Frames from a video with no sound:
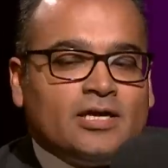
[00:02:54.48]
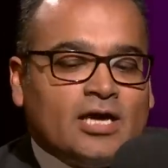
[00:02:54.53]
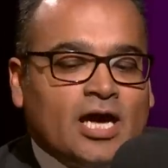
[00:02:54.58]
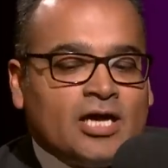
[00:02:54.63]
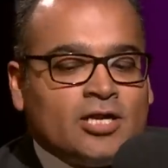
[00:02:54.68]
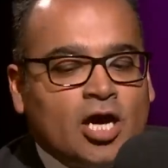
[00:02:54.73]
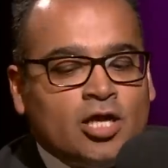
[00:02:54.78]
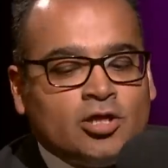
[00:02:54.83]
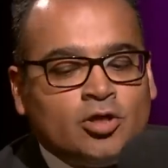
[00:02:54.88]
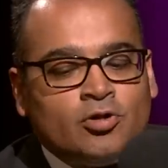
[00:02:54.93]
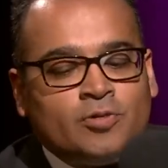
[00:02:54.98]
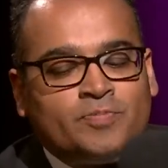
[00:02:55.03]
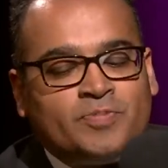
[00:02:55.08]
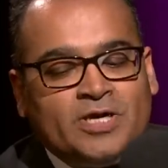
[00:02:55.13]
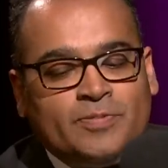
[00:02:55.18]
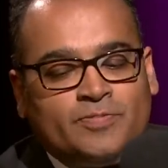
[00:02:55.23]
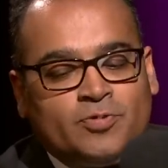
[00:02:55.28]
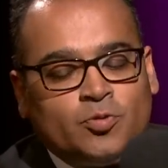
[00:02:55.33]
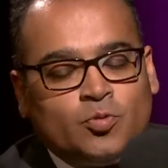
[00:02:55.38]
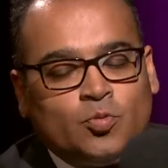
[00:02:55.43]
And a lot of
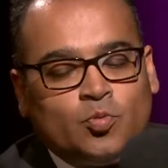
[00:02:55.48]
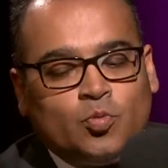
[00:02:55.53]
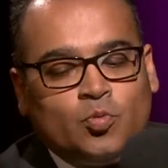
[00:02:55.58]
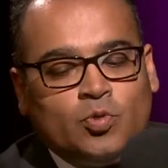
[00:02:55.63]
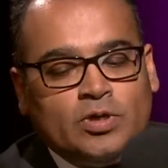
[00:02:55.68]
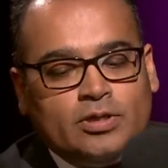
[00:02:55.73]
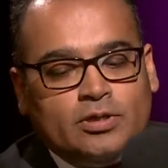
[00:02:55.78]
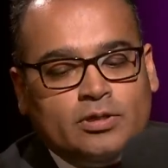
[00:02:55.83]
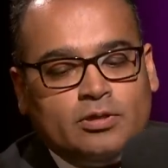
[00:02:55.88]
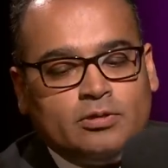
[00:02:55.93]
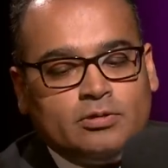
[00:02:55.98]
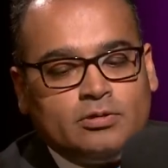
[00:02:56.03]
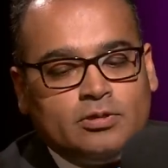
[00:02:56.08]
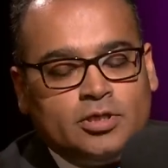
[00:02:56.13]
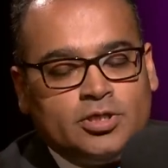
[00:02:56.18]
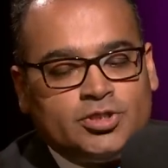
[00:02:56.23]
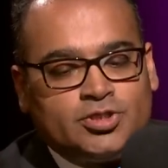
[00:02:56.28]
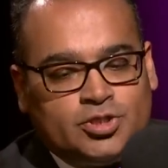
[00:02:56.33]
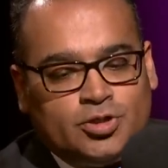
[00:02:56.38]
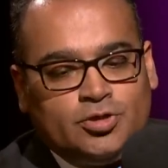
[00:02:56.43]
people will
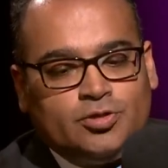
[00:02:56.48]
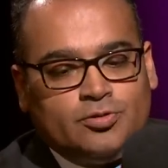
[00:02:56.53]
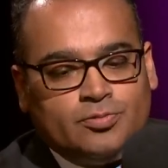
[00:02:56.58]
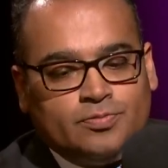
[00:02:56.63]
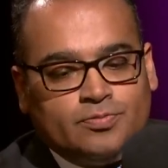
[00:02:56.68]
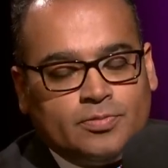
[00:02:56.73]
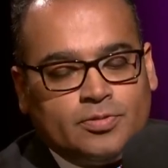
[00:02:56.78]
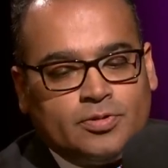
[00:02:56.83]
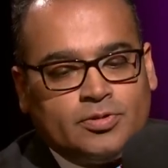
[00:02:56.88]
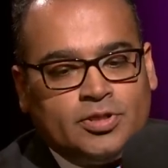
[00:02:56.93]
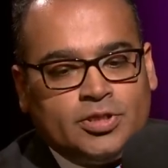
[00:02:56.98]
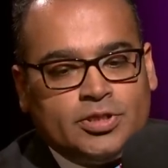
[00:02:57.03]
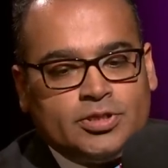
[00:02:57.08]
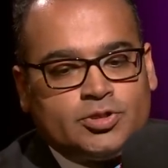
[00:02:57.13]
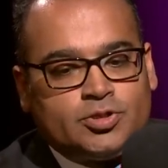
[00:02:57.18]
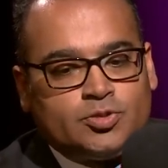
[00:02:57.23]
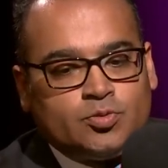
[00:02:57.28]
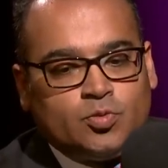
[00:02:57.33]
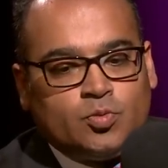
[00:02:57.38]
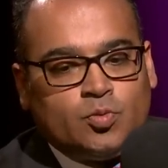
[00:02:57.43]
assume
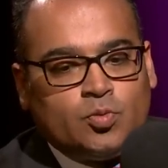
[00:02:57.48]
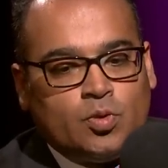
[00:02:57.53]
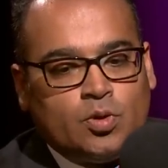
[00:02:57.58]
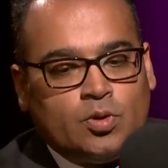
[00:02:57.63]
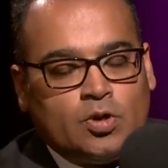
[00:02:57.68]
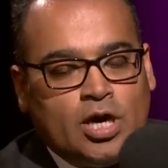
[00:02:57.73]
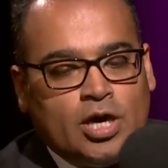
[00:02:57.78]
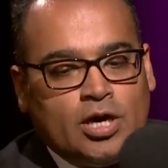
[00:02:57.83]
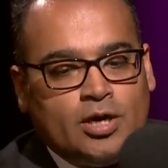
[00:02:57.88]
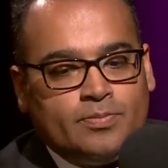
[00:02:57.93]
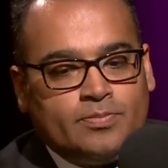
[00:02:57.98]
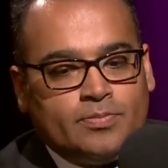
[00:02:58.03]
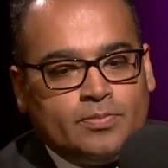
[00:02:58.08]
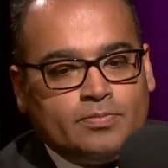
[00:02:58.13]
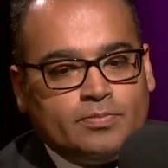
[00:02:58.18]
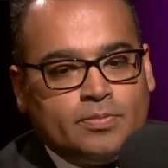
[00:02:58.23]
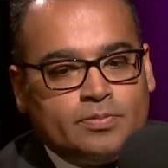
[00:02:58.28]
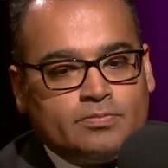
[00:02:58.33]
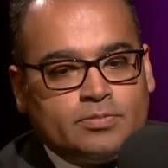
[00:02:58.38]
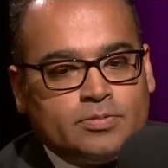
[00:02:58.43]
that um,
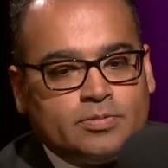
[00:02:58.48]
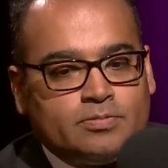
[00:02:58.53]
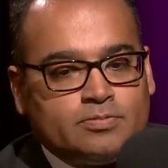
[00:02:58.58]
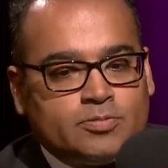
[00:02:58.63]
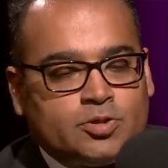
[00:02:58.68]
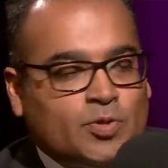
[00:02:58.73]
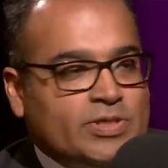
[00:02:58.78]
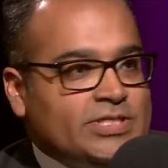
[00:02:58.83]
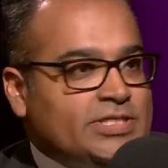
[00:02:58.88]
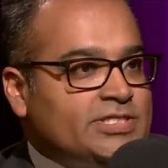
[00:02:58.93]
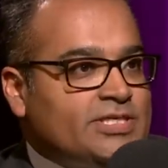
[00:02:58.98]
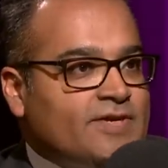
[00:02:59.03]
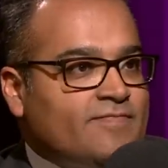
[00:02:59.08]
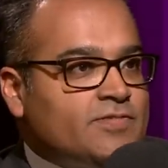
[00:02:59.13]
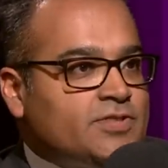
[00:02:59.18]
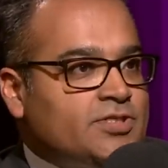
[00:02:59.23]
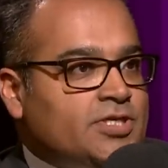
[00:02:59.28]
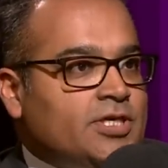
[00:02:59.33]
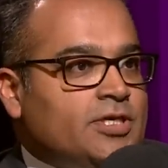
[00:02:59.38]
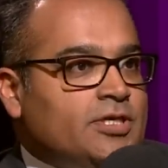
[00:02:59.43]

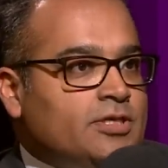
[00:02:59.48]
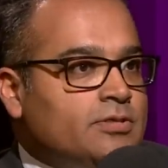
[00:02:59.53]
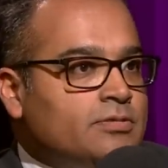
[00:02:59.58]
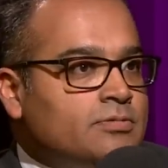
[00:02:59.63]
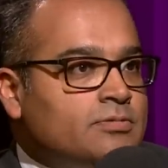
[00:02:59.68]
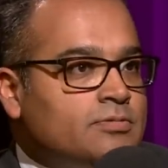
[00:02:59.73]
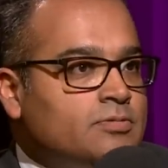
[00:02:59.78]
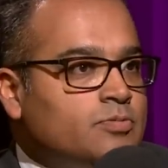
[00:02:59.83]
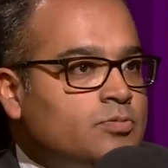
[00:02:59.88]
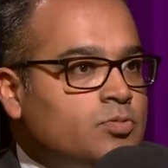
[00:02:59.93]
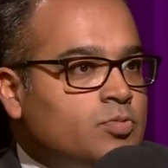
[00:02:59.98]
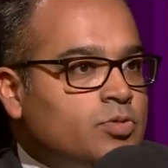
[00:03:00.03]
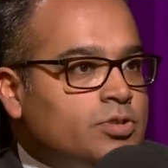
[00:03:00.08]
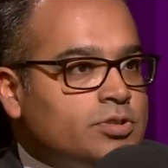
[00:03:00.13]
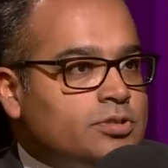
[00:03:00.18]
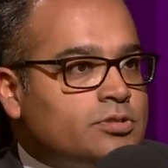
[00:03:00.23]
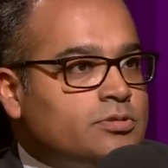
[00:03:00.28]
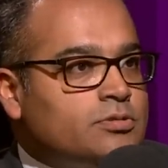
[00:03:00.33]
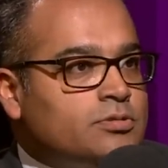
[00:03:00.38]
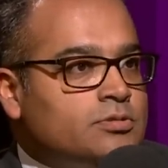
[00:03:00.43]
2017
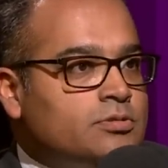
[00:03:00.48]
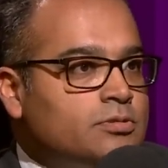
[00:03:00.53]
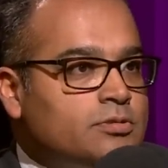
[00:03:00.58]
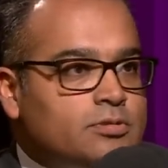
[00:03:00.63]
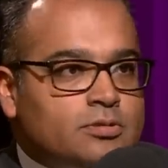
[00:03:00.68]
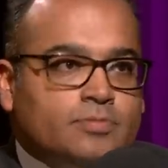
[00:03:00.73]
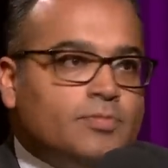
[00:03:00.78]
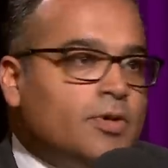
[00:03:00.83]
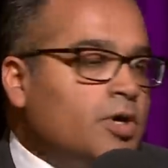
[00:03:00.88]
was the